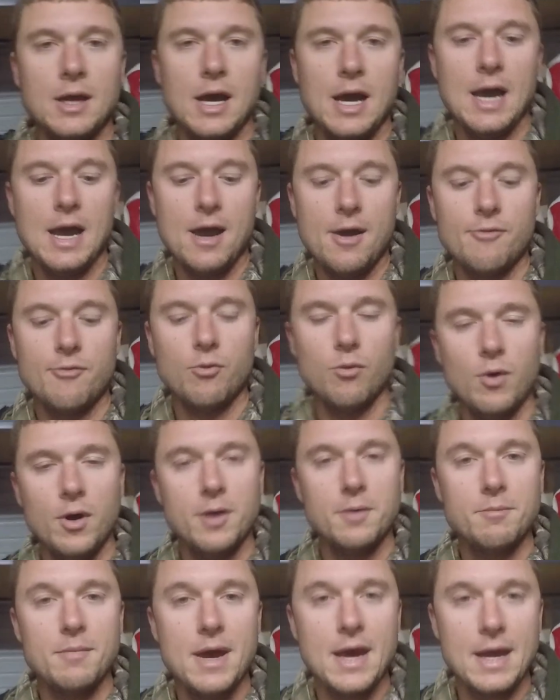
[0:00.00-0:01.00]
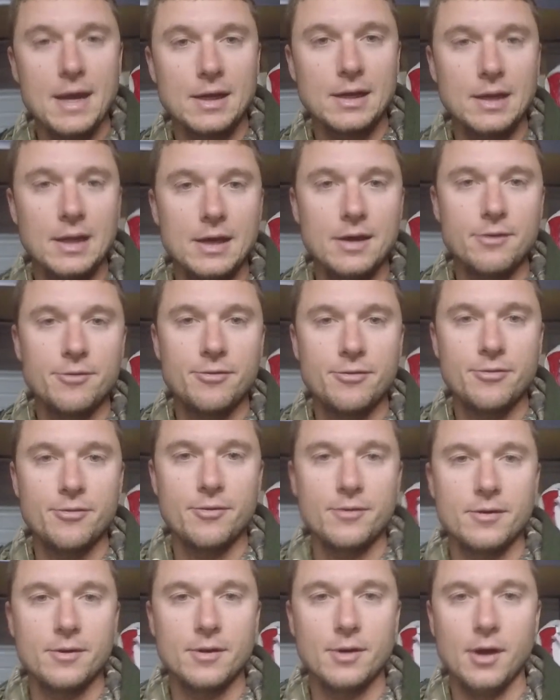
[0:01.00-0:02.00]
I have one bag left.
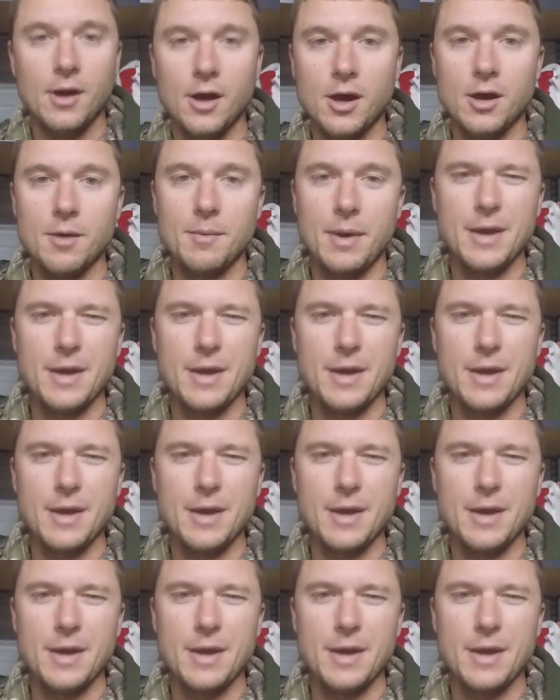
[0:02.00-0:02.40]
um,